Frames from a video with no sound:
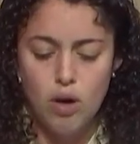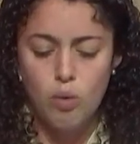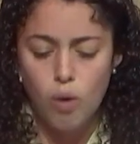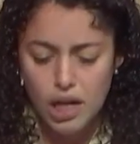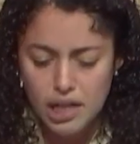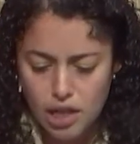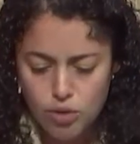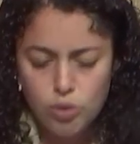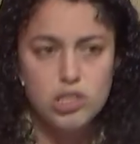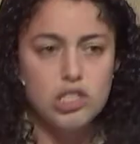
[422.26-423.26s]
walking
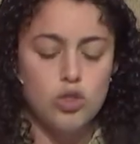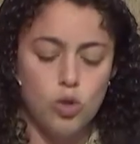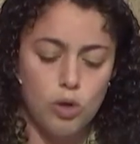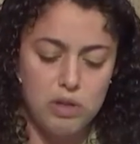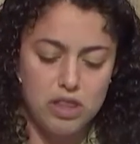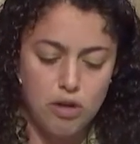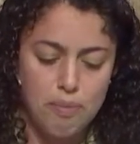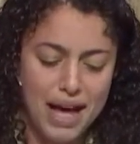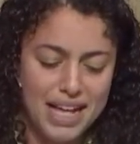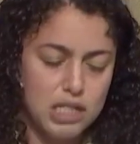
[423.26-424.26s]
through a store with their
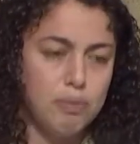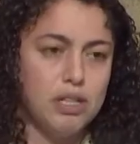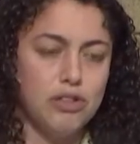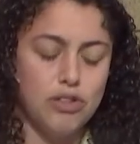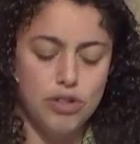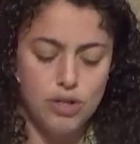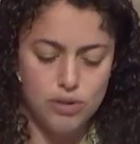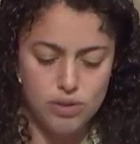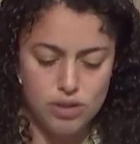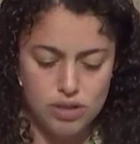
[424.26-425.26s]
mask below their
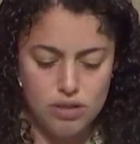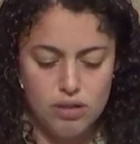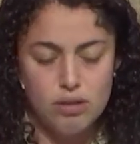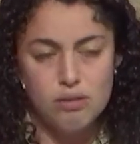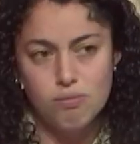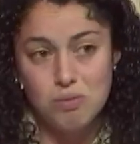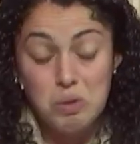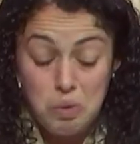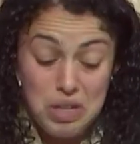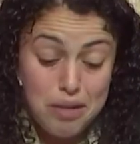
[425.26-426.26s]
nose,
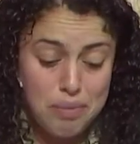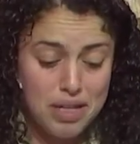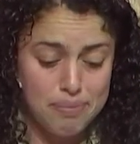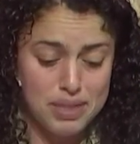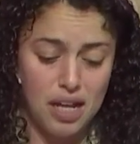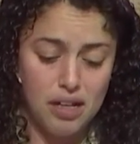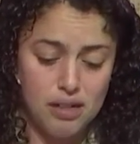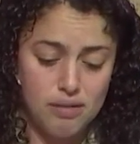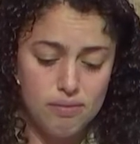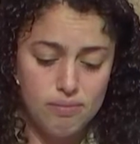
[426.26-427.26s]
we can be upset.